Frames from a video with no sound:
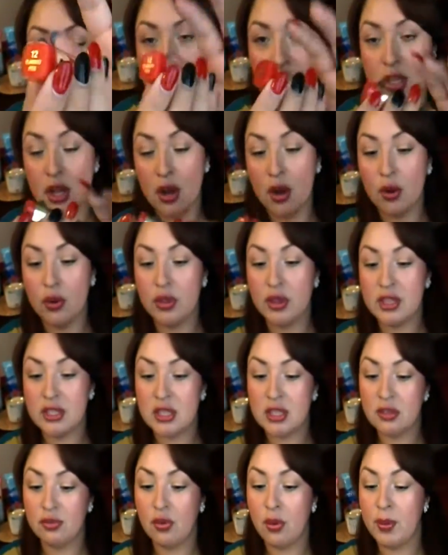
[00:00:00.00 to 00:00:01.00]
So
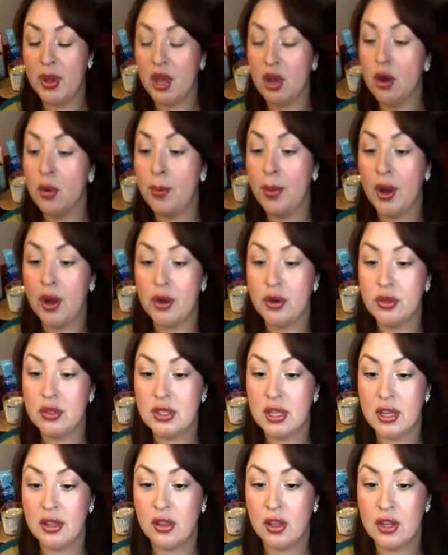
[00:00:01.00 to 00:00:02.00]
this is Flamingo
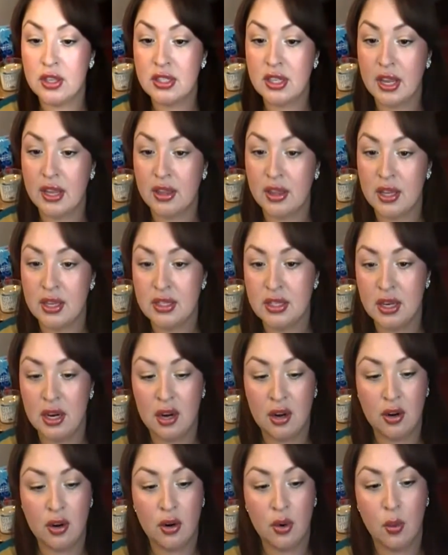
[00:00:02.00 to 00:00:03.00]
Pose. It looks like this, and
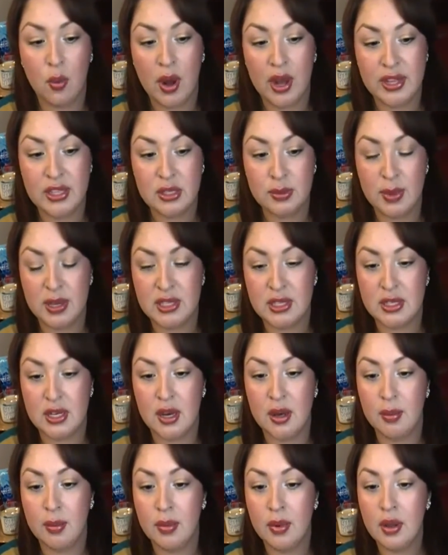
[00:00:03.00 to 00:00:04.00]
I don't know why it's messed
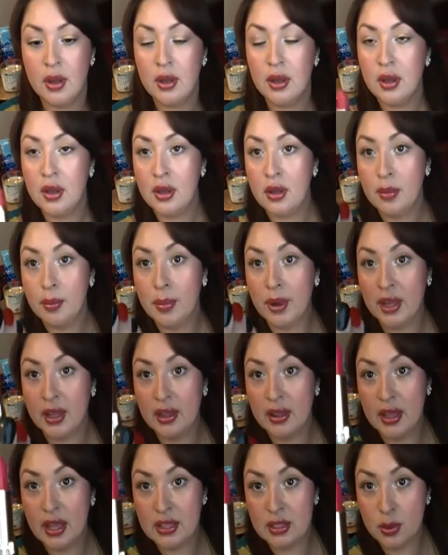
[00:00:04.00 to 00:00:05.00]
up,
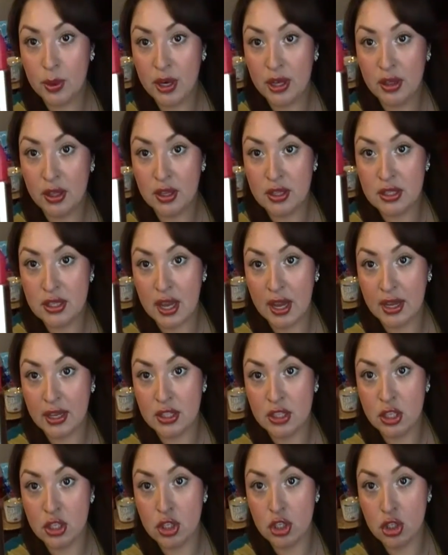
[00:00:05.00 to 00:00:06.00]
but that's what it looks like.
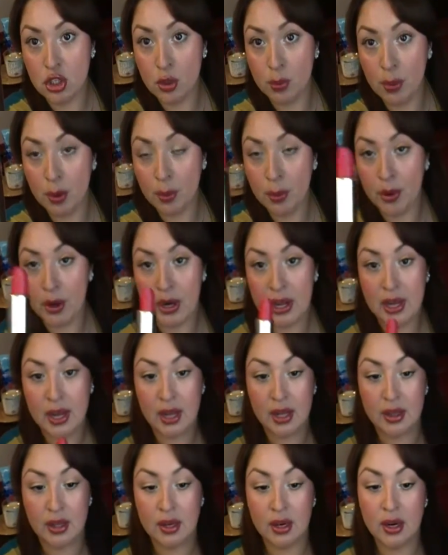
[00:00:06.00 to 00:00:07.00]
It's a super pretty
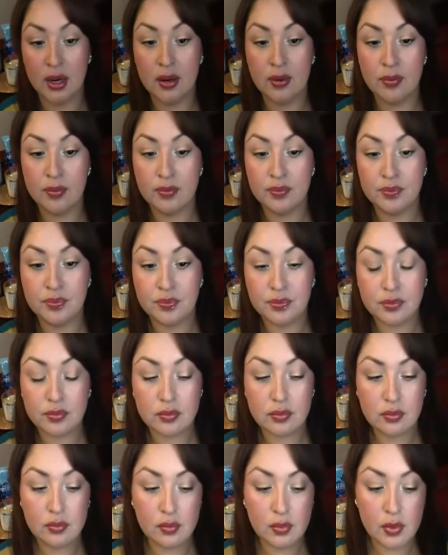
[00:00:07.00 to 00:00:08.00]
color.
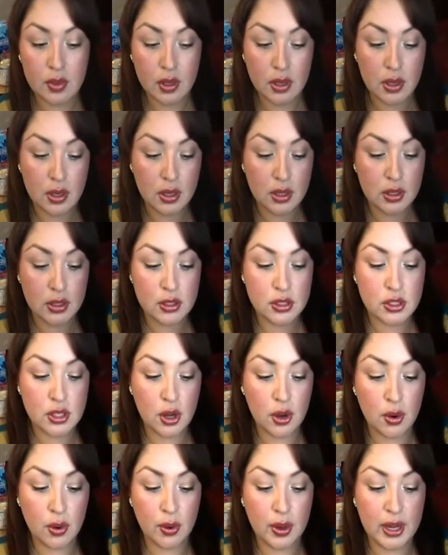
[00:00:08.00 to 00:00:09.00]

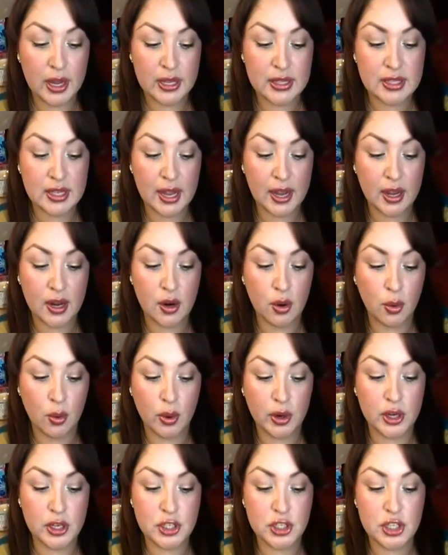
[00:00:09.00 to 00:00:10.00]
So it's like an
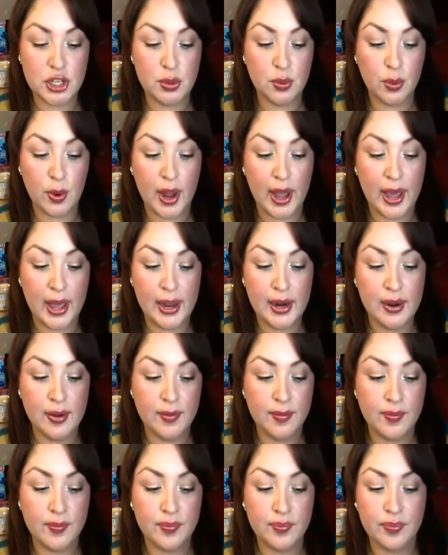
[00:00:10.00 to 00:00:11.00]
orangey
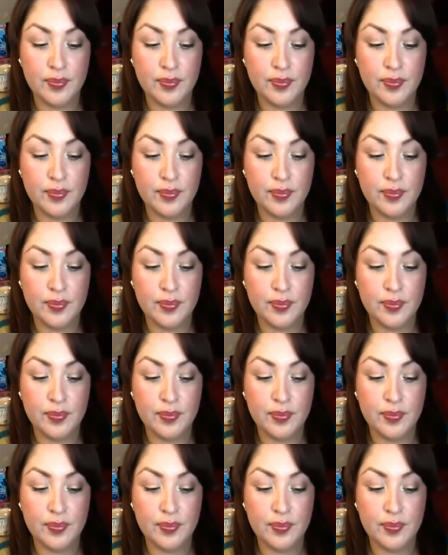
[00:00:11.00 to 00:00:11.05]
red.